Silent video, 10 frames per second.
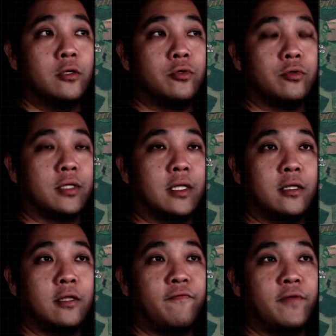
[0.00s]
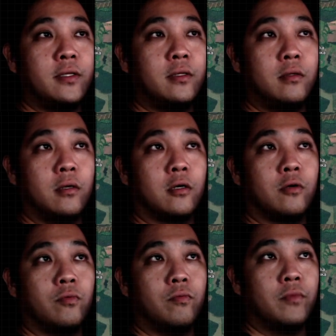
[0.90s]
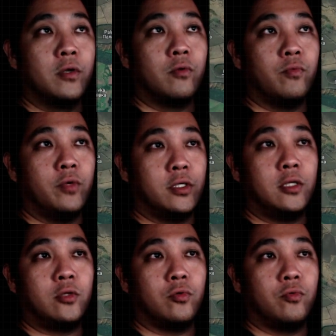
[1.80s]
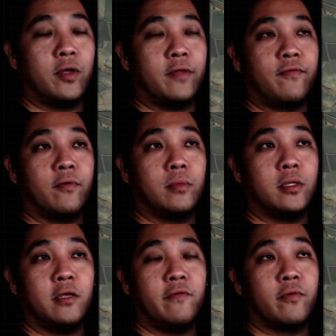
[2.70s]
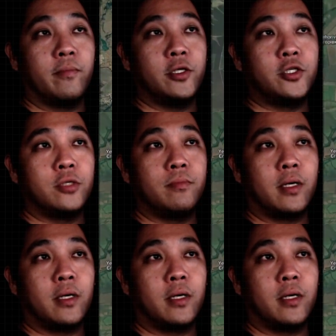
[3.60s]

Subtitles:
So tentatively, we need to wait for the information.